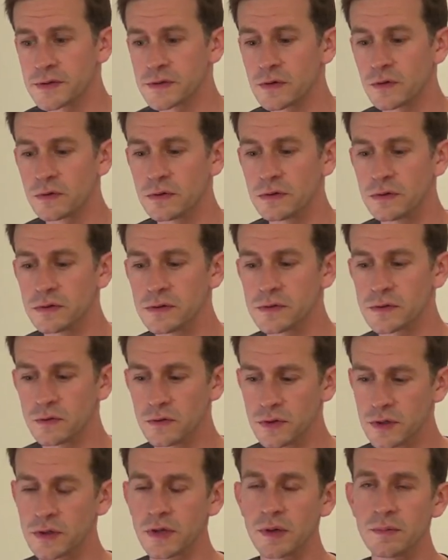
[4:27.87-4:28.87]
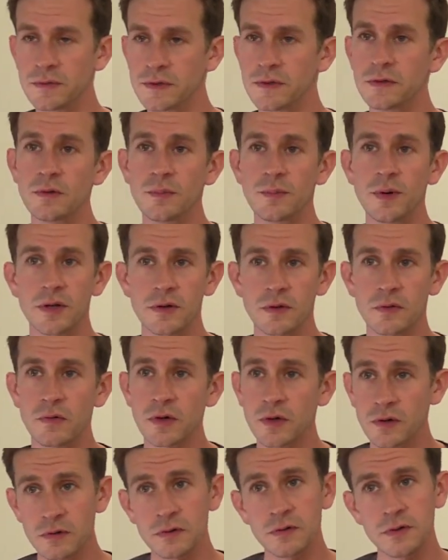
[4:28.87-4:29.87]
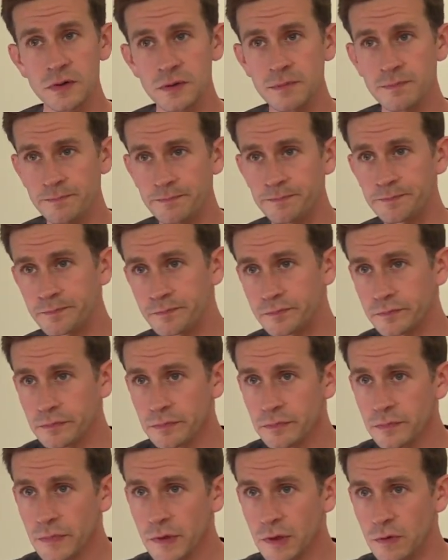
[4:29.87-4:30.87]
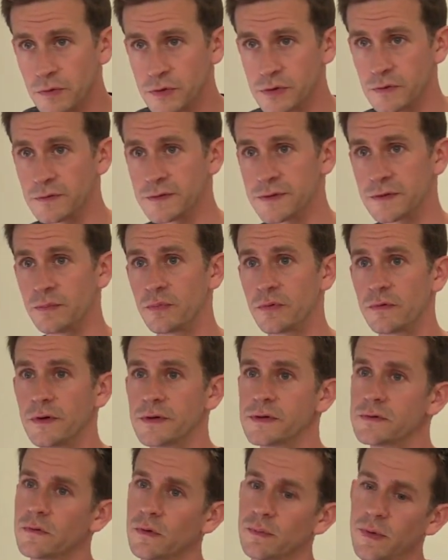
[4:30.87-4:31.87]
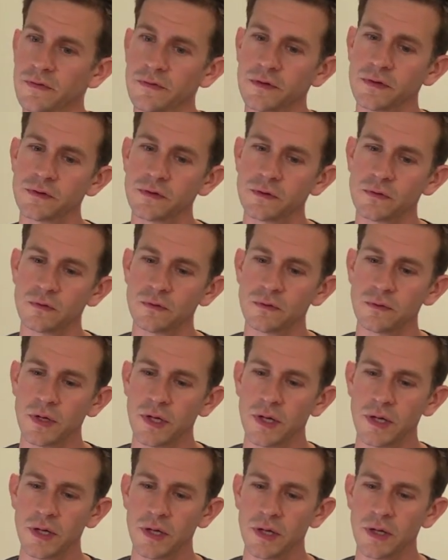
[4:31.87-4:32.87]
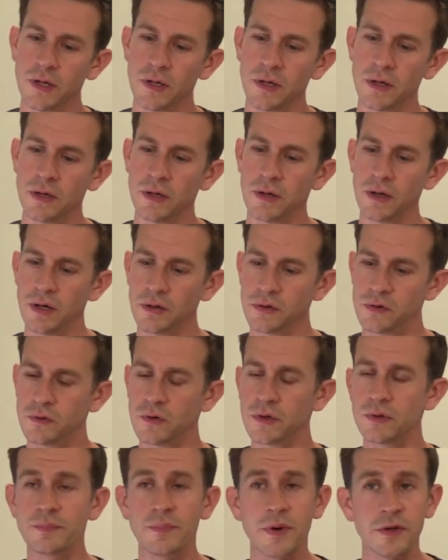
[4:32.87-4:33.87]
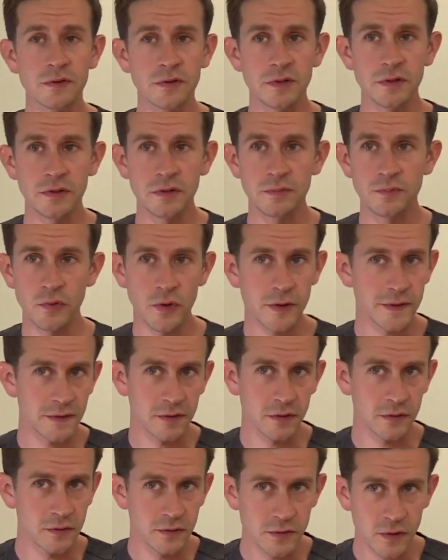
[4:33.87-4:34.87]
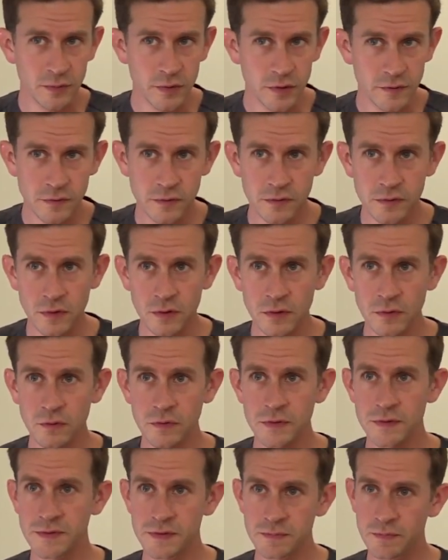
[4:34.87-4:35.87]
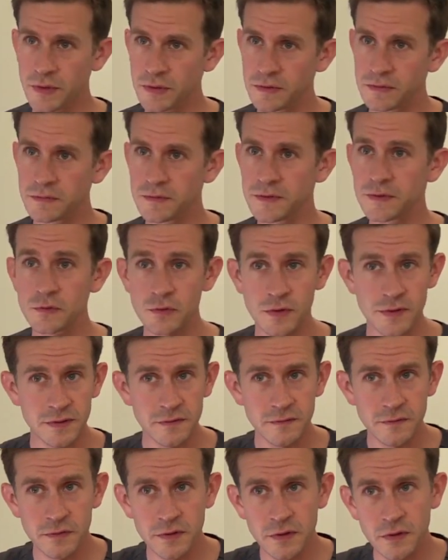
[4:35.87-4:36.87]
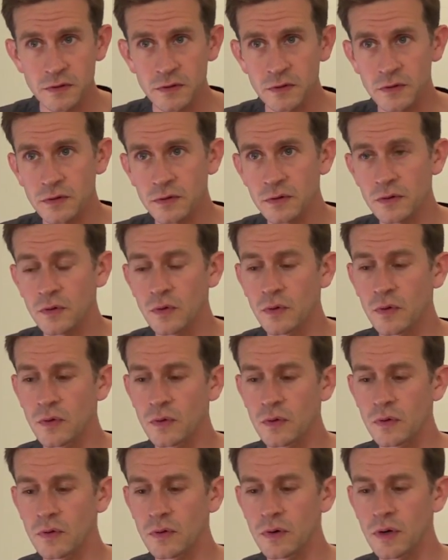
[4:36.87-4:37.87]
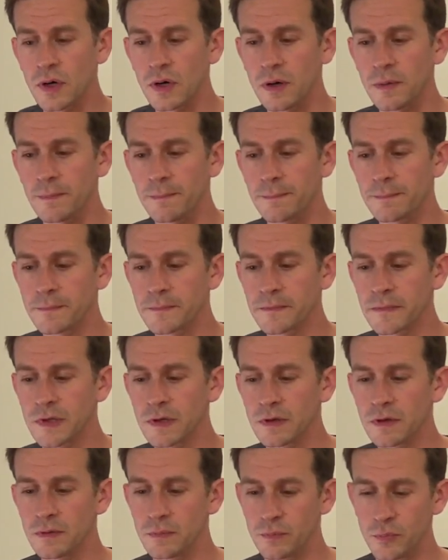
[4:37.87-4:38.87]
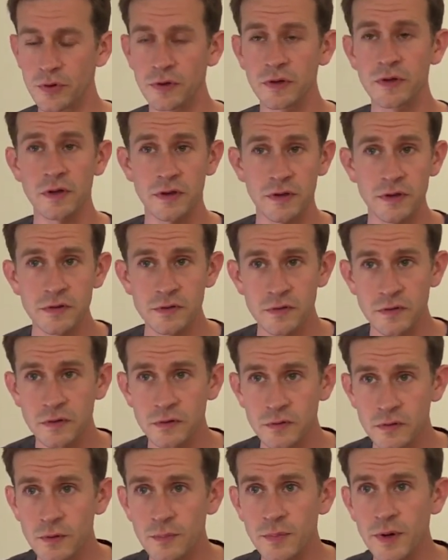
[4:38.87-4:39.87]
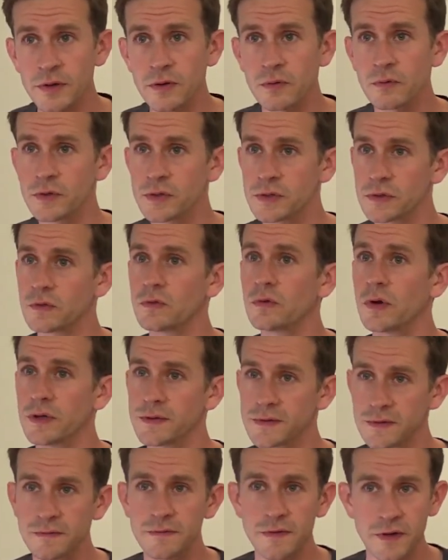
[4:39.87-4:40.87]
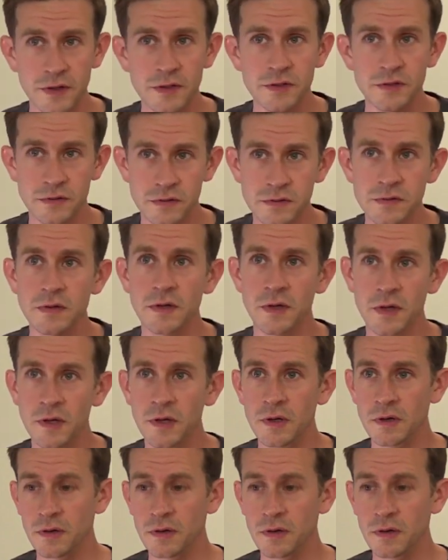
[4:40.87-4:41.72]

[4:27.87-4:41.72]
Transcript: So, so you can empty the bladder regularly, which obviously prevents from having to do it manually, pressing on the tummy of the dog, which is a bit distressing for the owner, or um, putting catheter into the bladder, which creates infections